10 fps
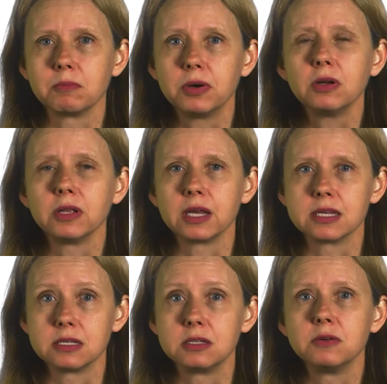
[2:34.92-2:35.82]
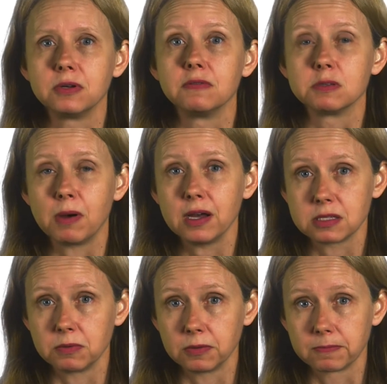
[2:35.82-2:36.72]
pulling as intuitive as
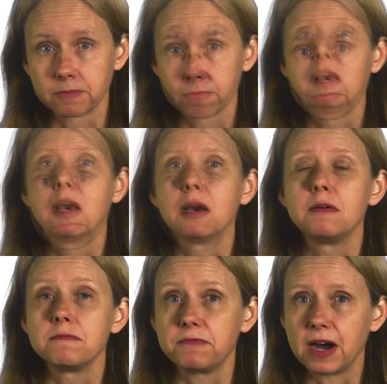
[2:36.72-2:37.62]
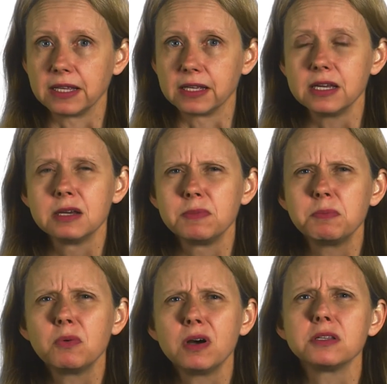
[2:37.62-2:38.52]
possible. Finally,
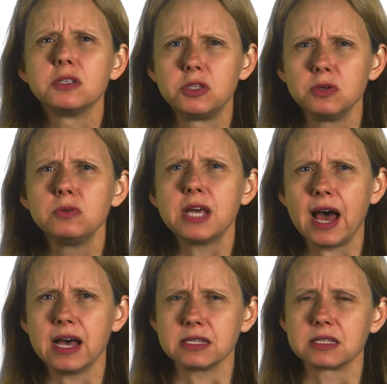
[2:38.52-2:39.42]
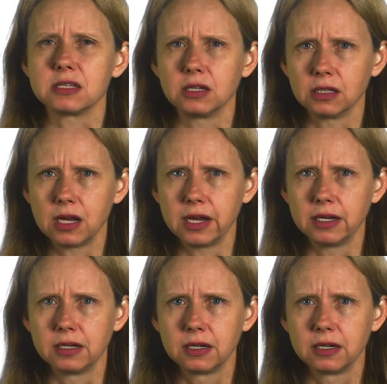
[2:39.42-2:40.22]
people want to do tasks online.